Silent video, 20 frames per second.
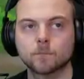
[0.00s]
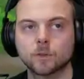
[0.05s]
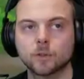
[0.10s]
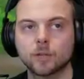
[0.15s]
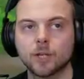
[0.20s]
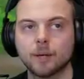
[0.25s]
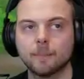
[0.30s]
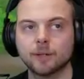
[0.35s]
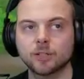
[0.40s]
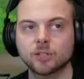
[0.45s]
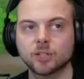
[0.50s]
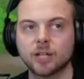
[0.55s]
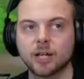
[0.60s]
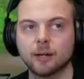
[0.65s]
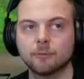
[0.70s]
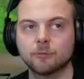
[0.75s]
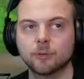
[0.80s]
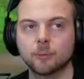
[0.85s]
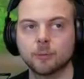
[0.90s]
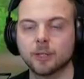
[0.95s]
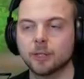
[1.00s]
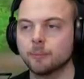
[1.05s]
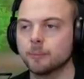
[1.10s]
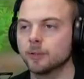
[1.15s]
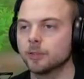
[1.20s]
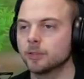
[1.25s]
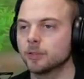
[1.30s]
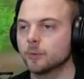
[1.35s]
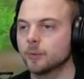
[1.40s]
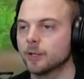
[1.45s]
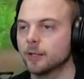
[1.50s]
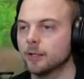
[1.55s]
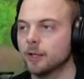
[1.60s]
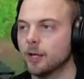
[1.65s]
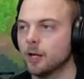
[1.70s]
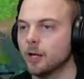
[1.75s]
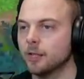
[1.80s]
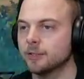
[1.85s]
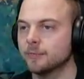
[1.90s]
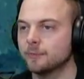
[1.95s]
You got a magic cap from where the building you were at.
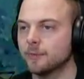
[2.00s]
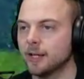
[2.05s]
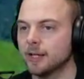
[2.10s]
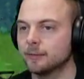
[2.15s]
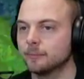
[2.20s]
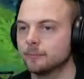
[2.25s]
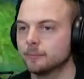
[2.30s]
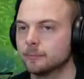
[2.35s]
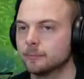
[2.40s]
Oh, it's fine.